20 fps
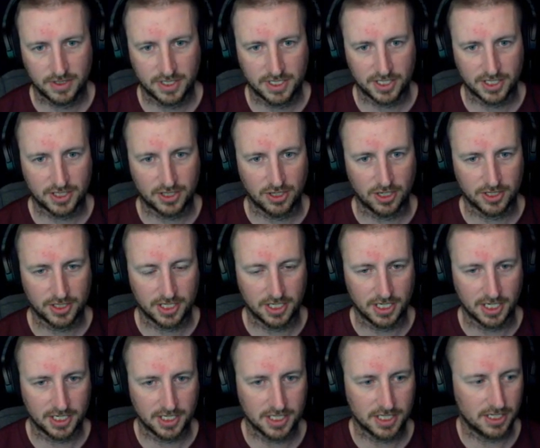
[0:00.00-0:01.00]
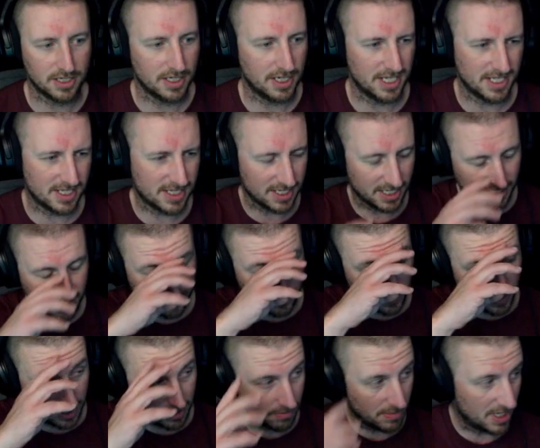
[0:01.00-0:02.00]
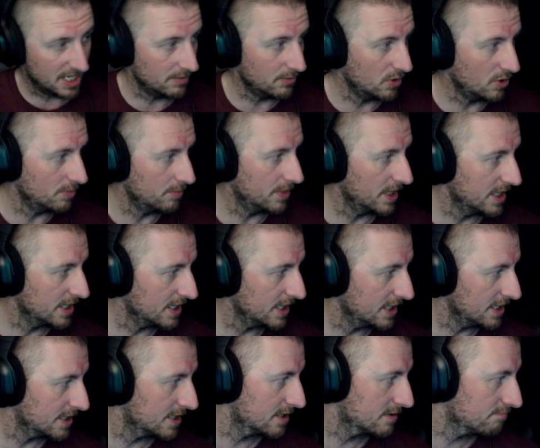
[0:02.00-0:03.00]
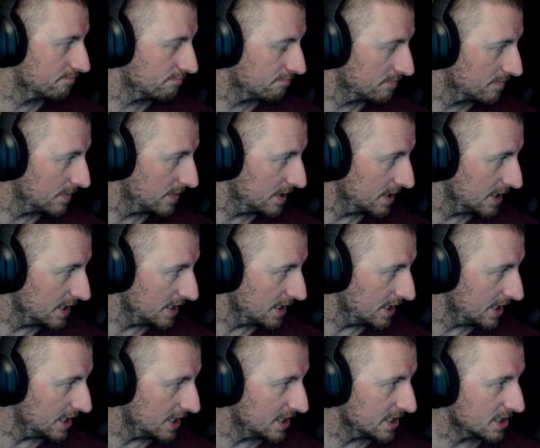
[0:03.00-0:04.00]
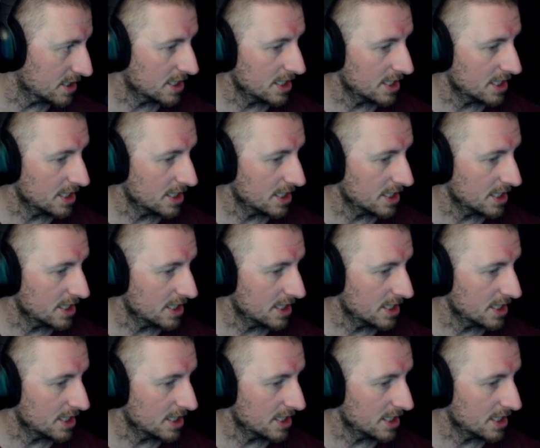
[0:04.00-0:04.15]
just not to nudge there. It's very minimal, but it is a